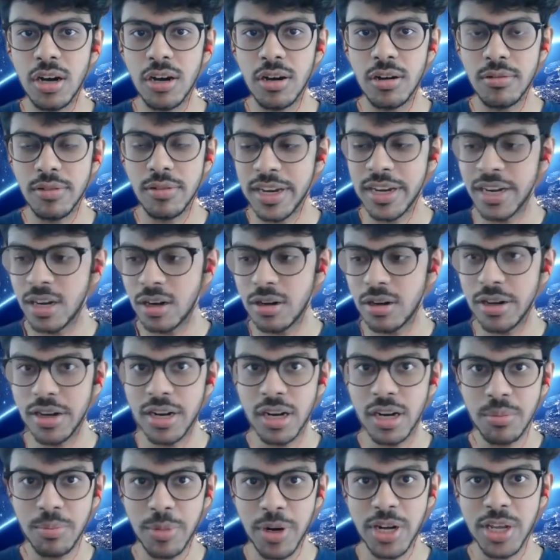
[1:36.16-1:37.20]
in
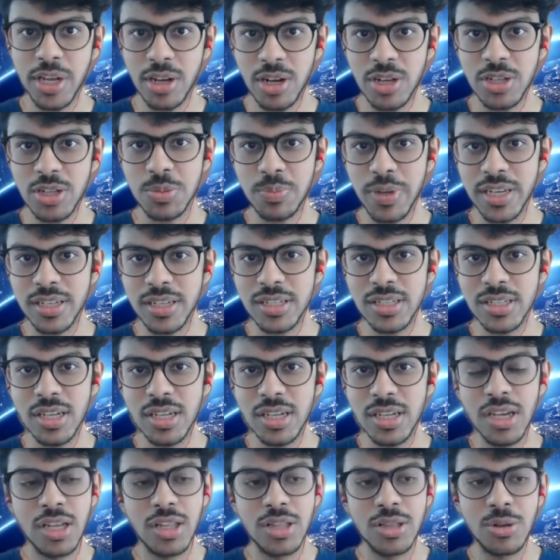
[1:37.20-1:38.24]
a particular space.
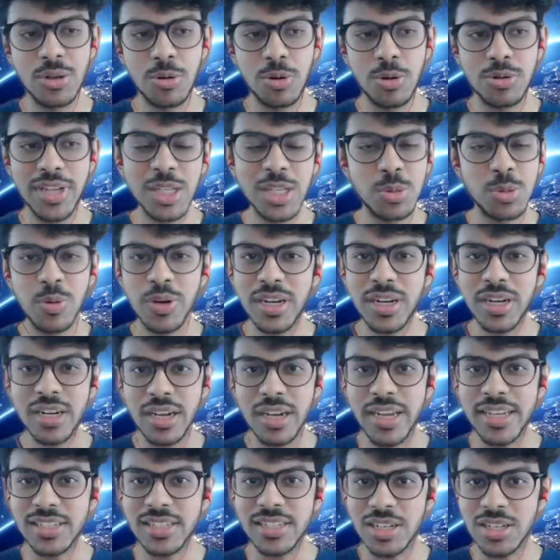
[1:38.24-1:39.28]
So that's what
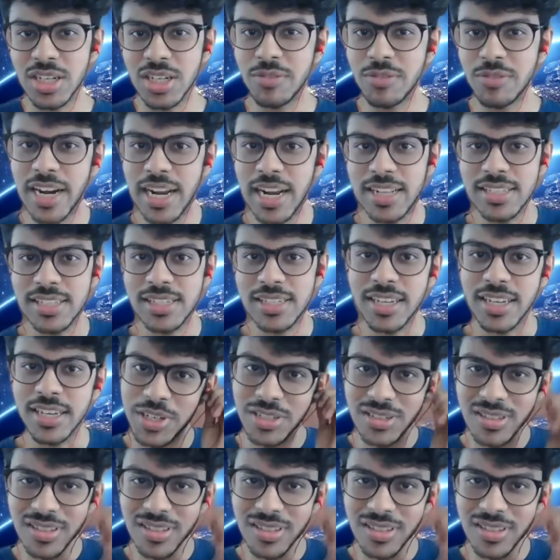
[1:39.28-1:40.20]
essentially freelancing is.